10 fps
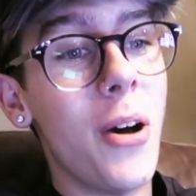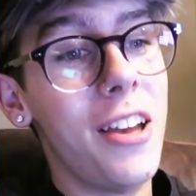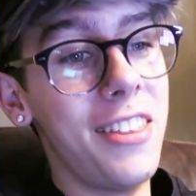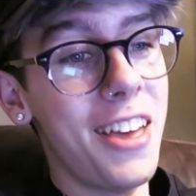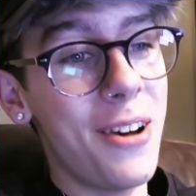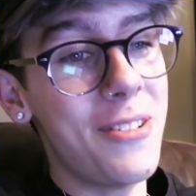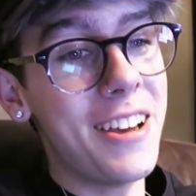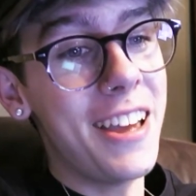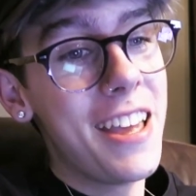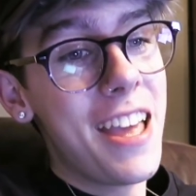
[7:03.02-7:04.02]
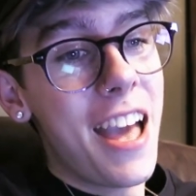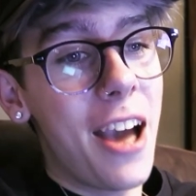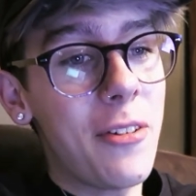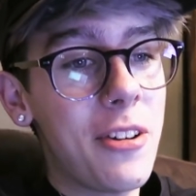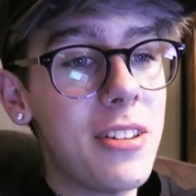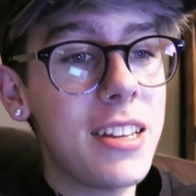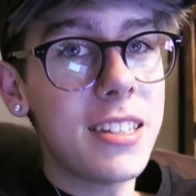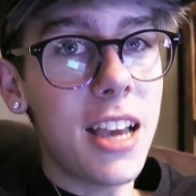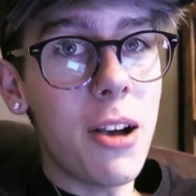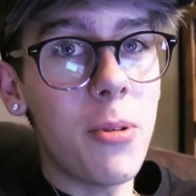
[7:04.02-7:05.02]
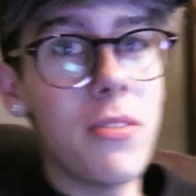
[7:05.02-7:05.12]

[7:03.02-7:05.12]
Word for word: put it that way. I'm currently sat